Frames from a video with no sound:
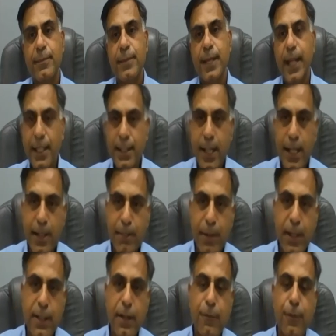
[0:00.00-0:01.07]
At the end, my
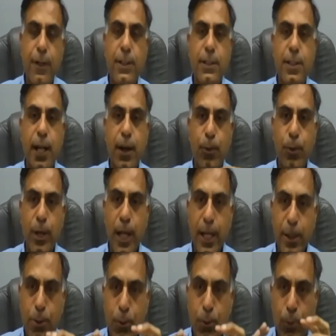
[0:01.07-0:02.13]
dear friends, I would
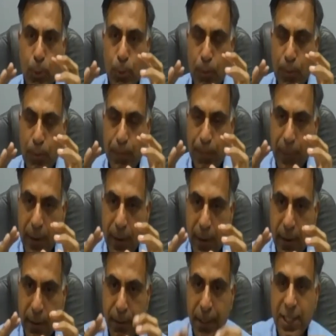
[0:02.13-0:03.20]
like to
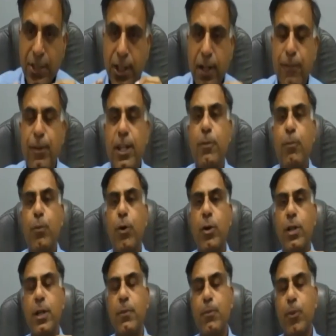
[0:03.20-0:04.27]
mention a very
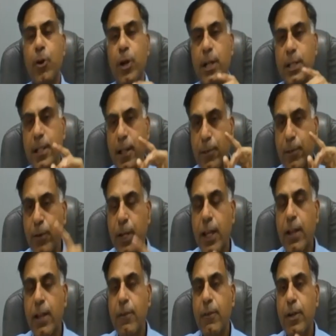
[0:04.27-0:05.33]
important point, that
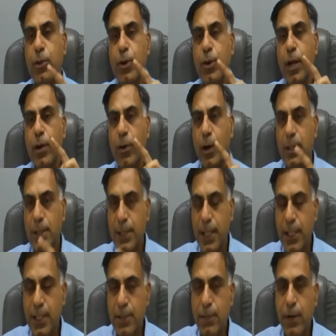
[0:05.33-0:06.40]
wherever you are not
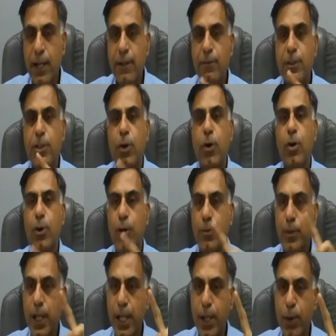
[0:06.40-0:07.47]
satisfied with the order of
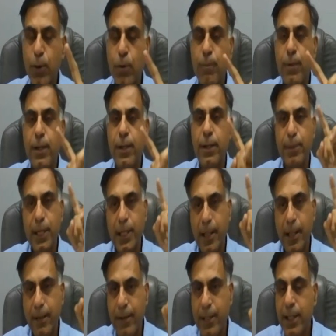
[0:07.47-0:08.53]
the AO, may it be
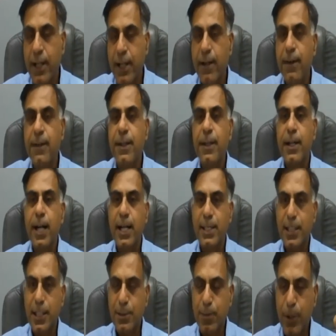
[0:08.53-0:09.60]
levying the
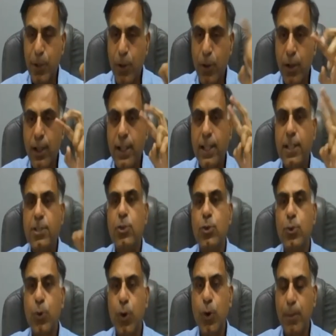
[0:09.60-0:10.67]
assessment order against you
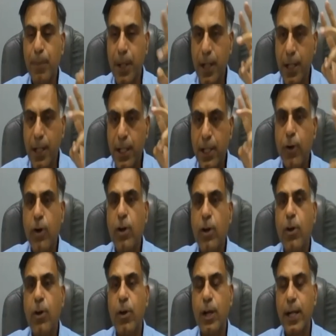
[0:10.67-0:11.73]
or a penalty order
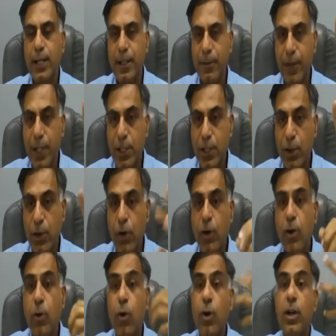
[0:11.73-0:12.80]
or a rectification order
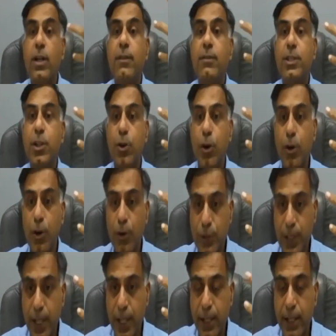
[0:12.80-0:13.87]
or a revision order of
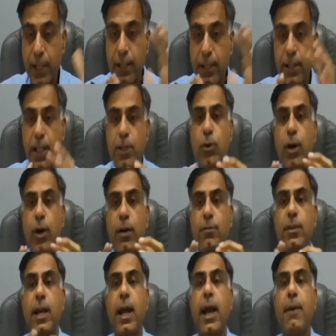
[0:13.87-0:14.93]
CIT, then you have
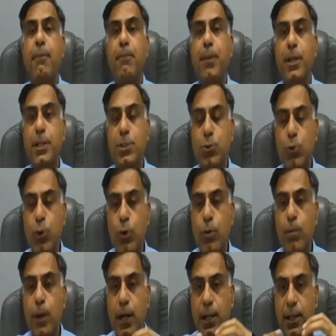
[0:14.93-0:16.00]
the ample scope
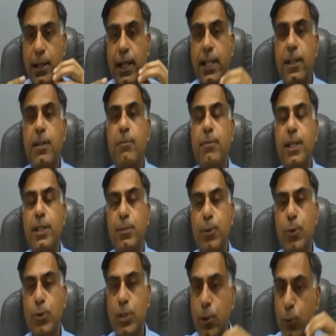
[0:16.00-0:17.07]
under the income tax
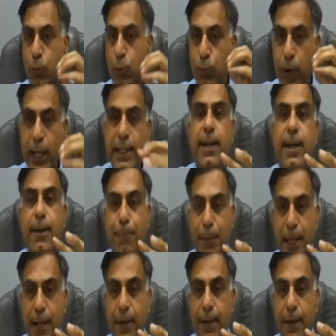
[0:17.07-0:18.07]
provision to file the appeal.